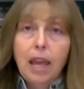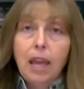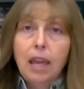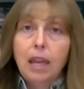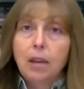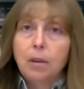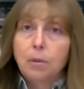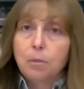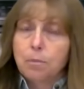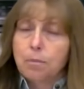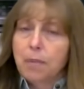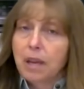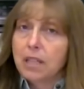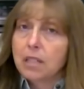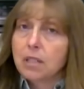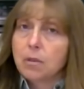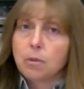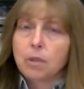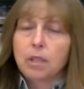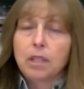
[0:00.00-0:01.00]
It
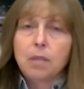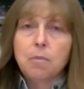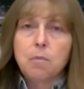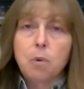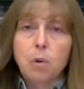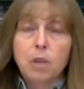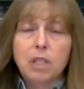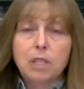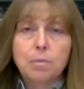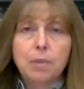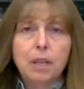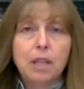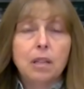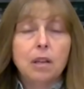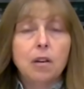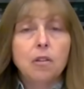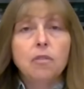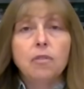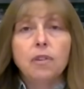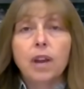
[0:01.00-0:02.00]
makes a really moist
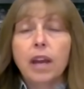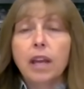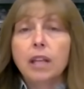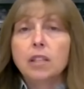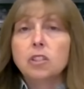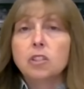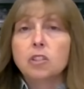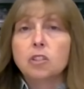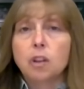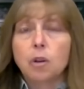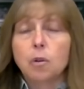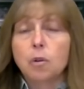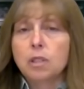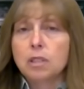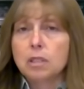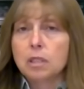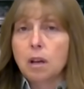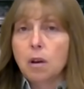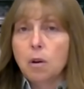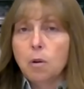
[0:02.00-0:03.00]
meatloaf, and so
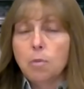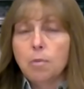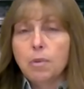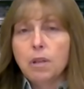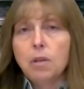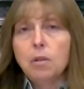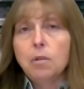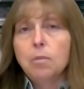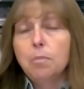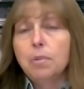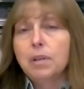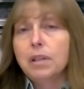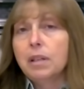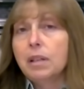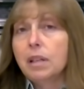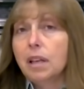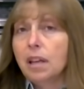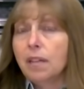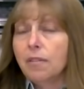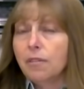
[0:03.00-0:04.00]
does the oatmeal,
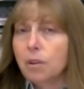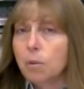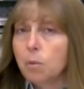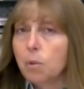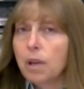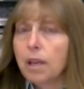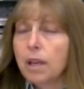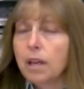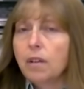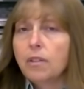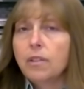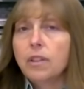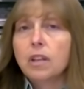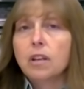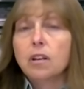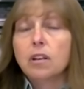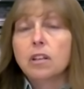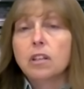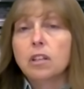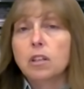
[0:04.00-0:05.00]
but if you want it
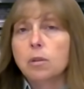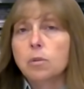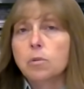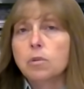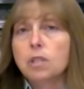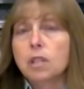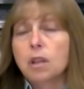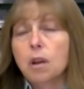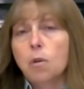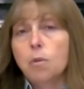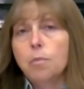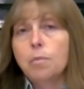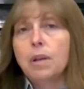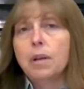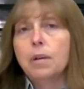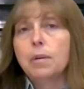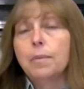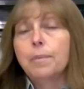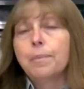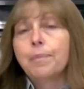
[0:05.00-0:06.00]
healthier, use the
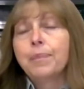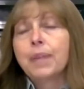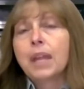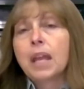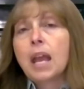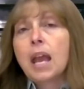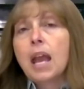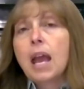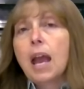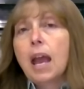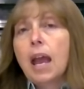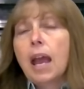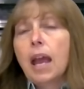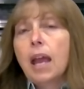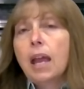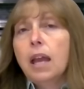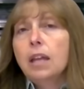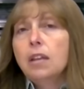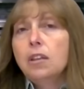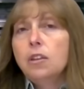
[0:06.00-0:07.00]
oatmeal.
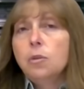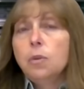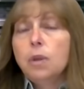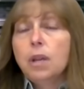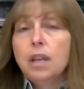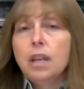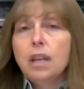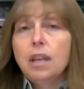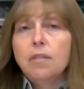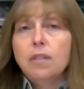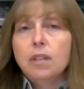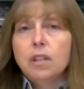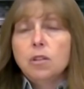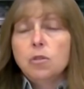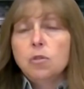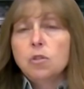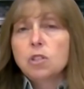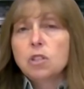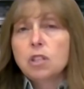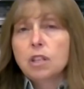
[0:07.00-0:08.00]
And you can even
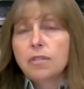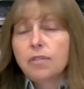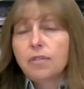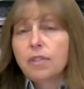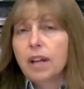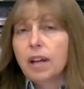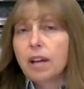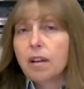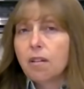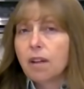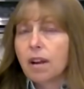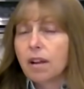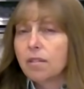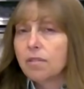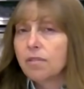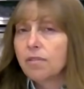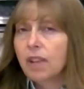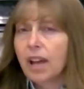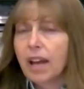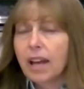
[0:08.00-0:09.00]
use stuff like
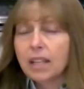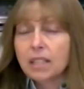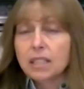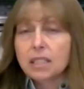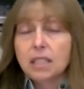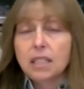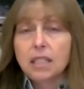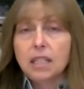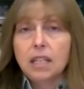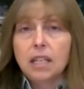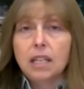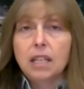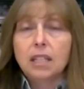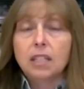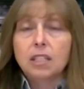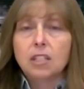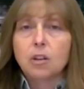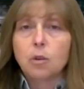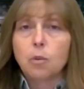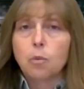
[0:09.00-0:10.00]
ground flaxseed in
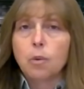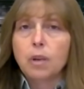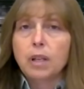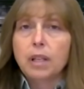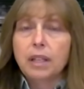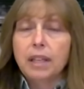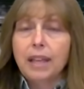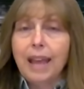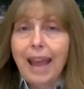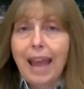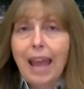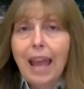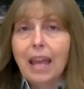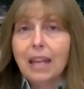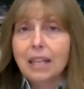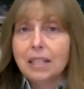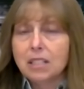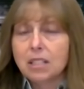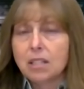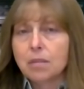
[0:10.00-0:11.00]
it to really
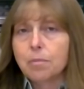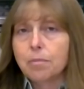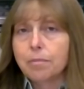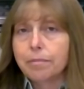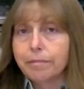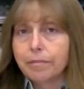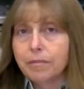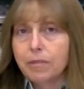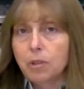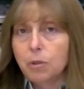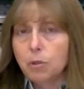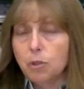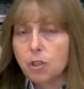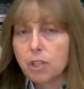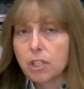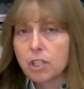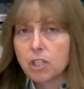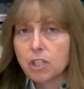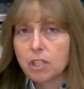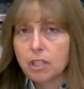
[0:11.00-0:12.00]
add some
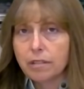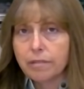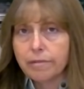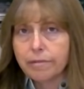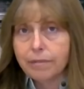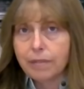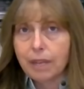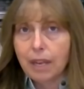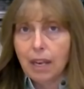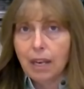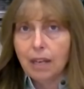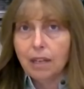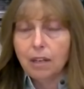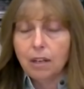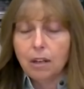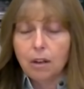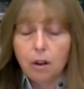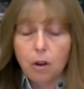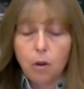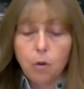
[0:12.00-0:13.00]
nutrition
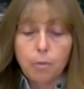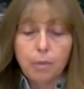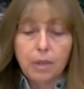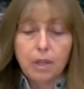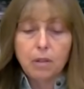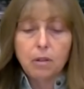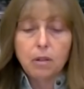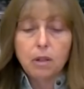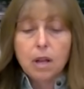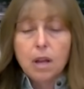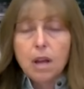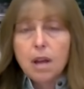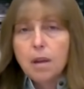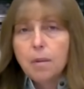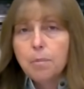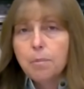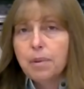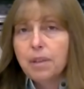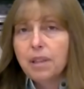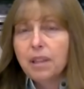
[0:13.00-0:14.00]
into your oatmeal,
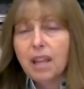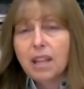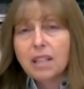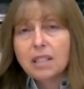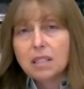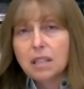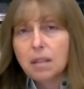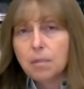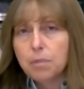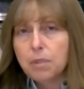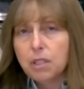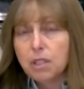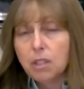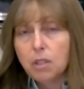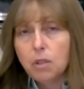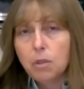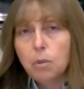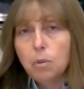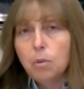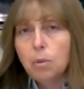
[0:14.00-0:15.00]
but that's up to
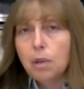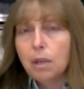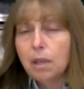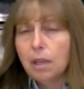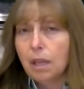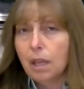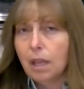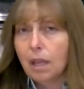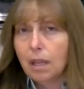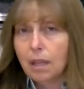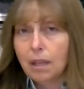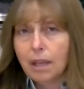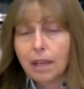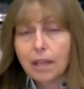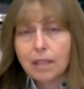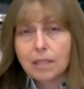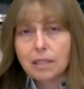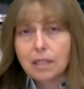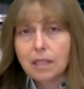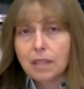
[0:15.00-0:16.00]
you.
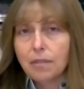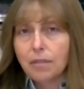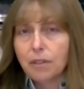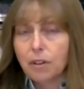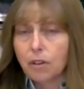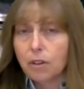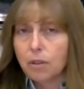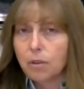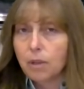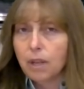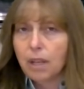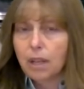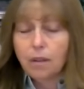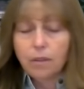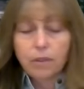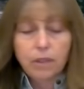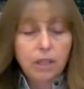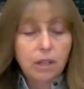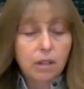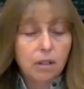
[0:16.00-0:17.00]
Like I said, if you're doing
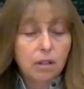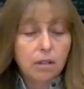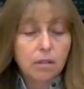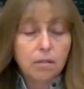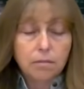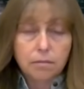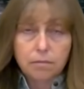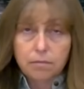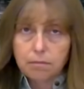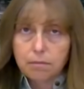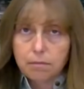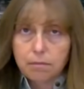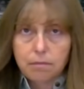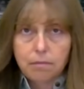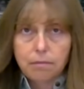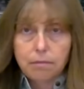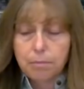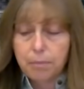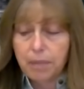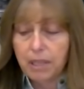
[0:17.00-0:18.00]
healthier,
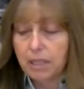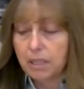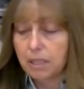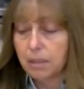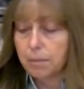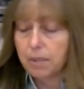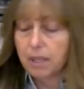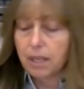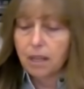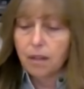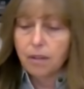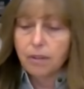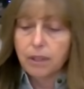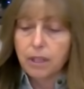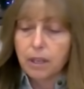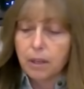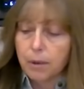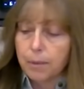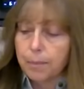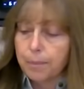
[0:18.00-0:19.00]
pick something
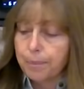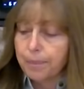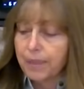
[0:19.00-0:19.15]
healthier.